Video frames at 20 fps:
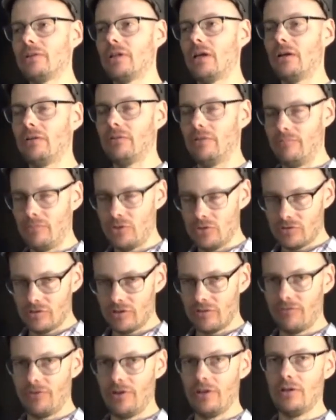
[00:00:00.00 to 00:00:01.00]
now, the music
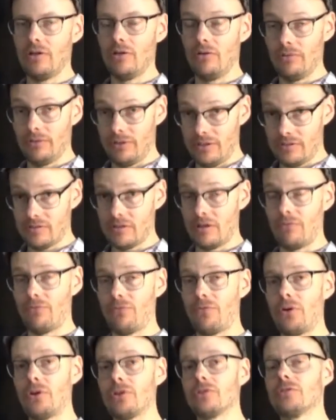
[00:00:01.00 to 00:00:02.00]
video, that's our
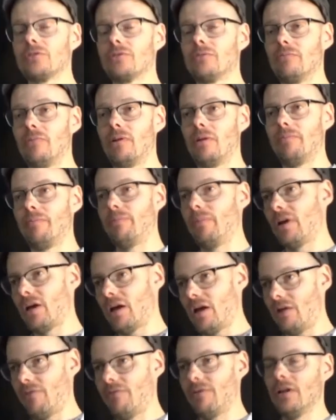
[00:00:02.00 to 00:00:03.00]
first. We
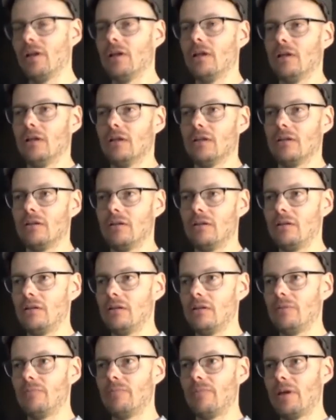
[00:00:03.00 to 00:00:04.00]
have uh,
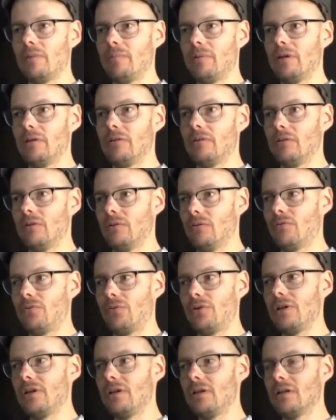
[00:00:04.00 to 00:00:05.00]
maybe
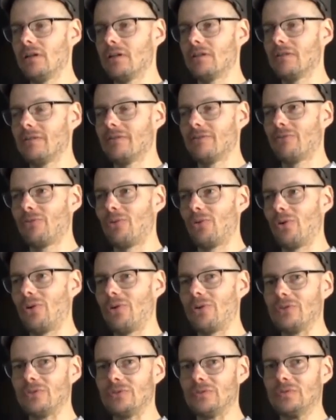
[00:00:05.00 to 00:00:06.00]
three, four
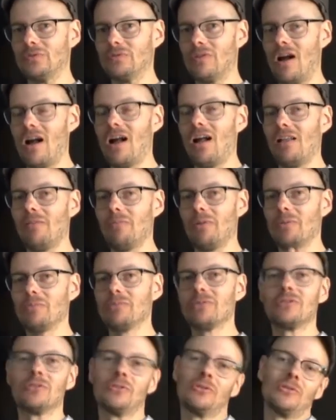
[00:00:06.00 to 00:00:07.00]

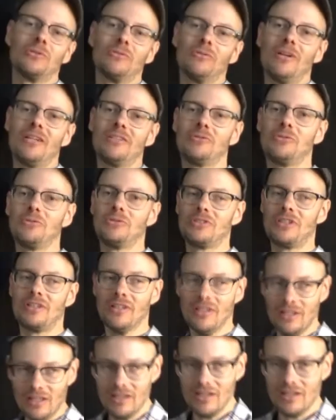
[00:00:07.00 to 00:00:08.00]
albums, as you said.
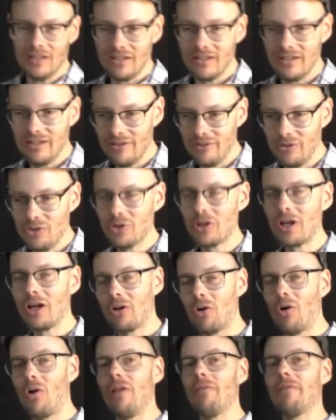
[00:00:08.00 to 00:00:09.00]
You can
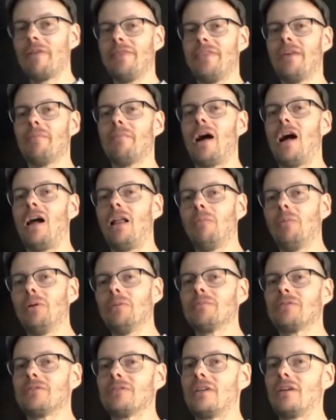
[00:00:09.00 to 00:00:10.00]
call them, them
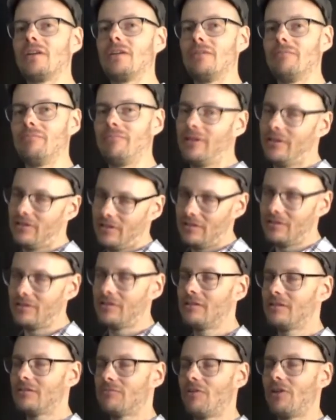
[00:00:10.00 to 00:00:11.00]
albums, that, but
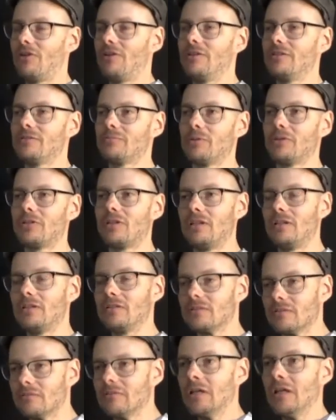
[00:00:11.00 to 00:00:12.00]
it's very
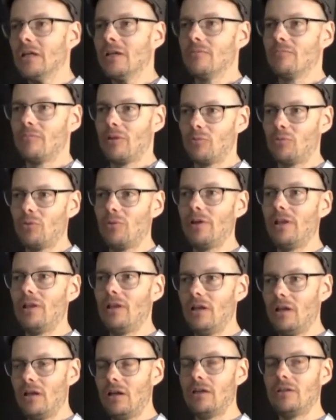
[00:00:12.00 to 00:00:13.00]
spontaneous. But we will
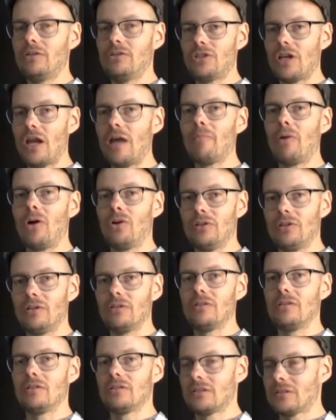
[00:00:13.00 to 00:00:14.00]
uh, jam on
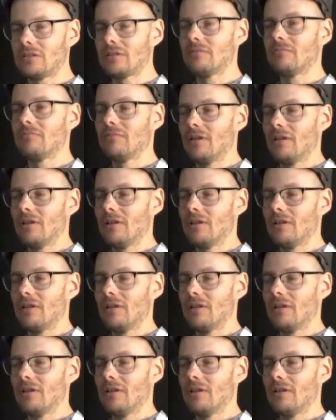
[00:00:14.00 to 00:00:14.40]
on this